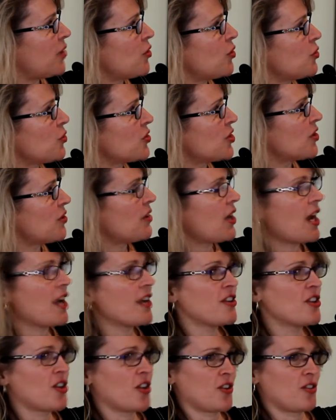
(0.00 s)
there are also
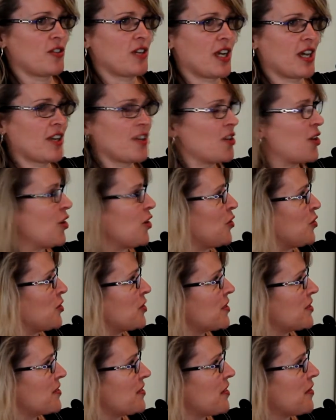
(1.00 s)
unknown
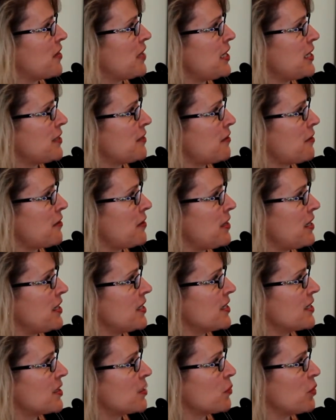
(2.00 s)
unknowns. These are the
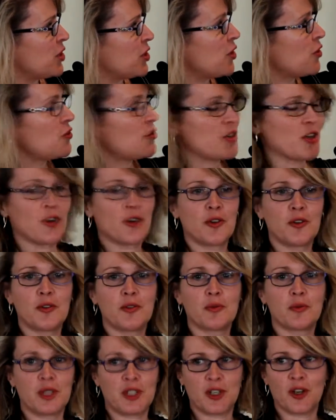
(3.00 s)
things we don't know,
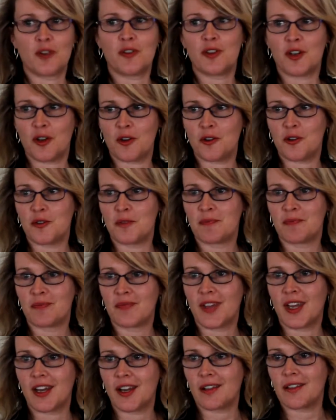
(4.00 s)

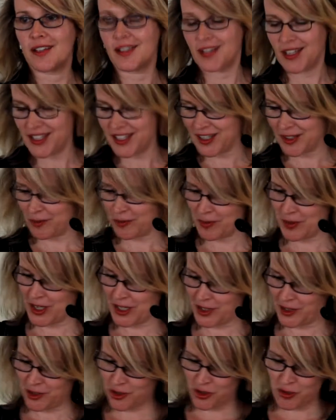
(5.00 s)
And I think that's
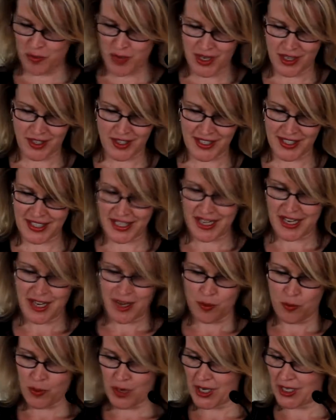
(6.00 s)
a tremendous
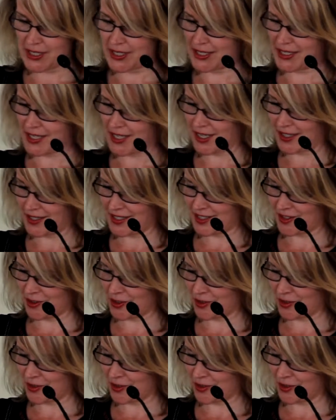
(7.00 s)
way to start this